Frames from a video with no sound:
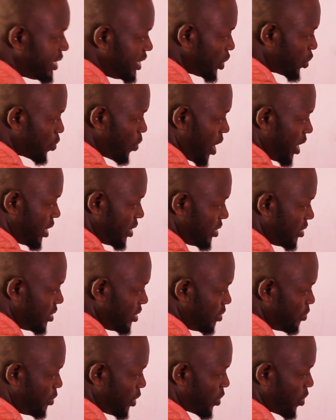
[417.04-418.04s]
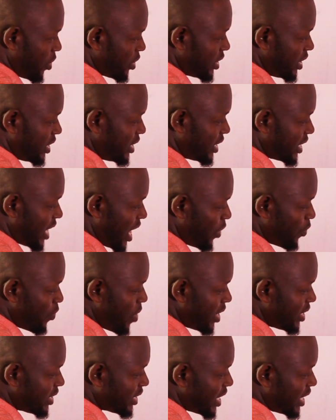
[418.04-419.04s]
this one because it is angle
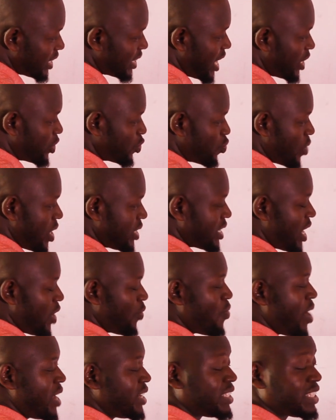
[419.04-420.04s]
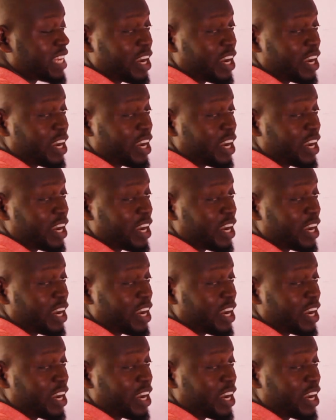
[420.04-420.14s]
at the center twice angle at the